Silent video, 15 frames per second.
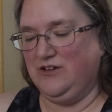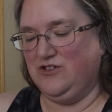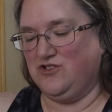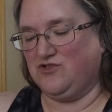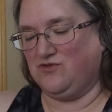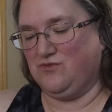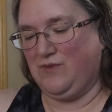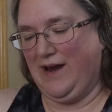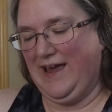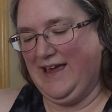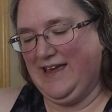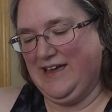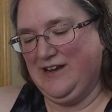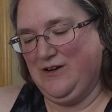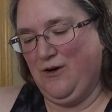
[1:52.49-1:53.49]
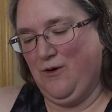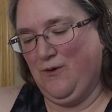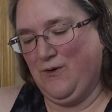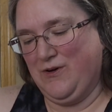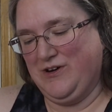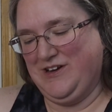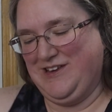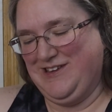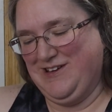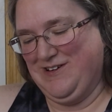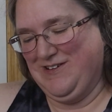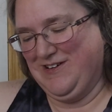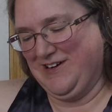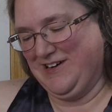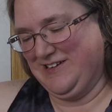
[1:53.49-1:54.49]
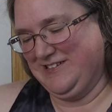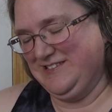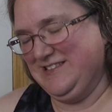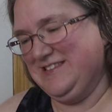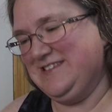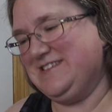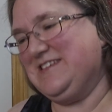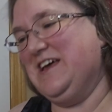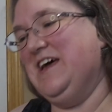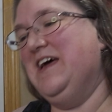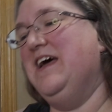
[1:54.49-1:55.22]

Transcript: Dragon Horde Yarns.